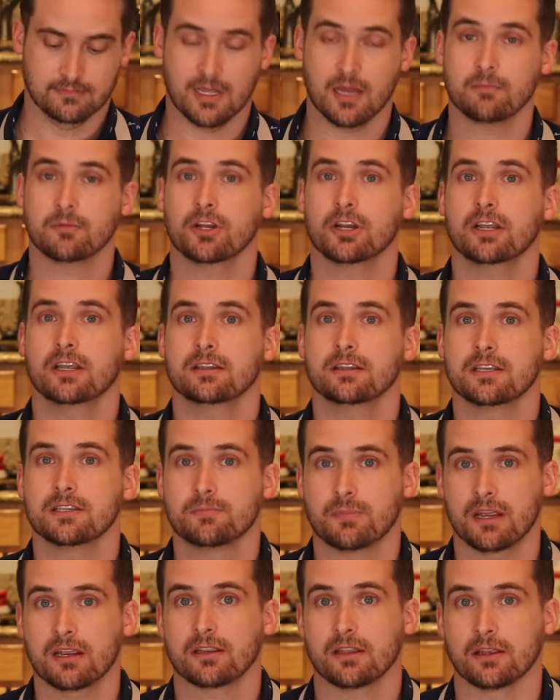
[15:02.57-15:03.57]
I'm gonna eat
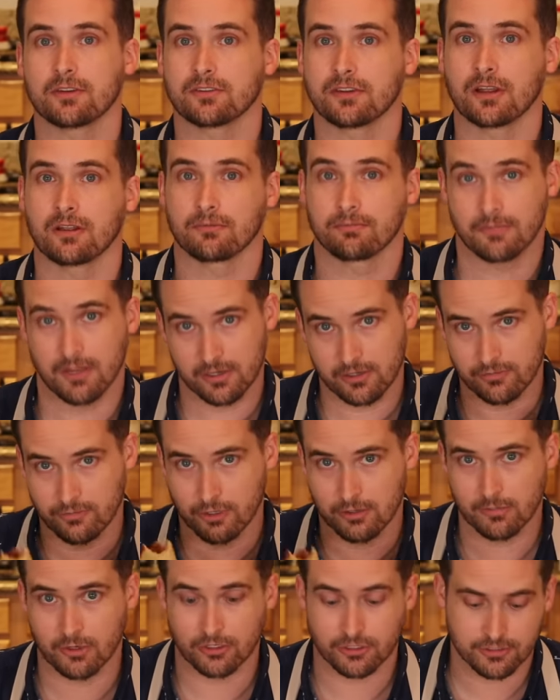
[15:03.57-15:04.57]
these pancakes now. Thank you
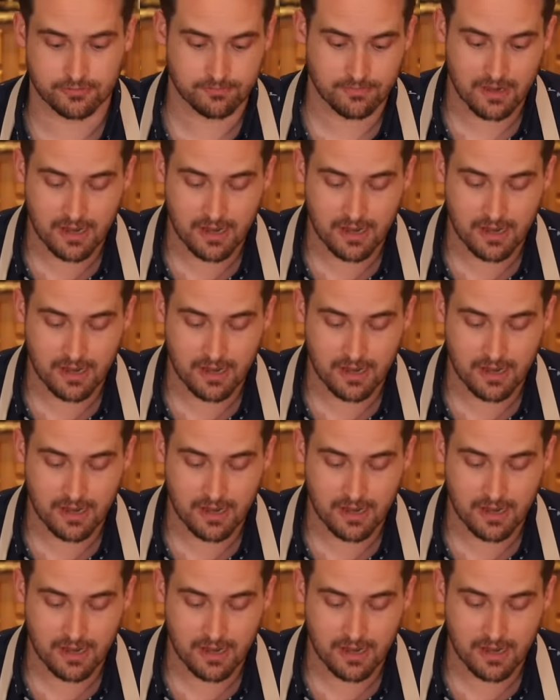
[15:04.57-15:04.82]
very much.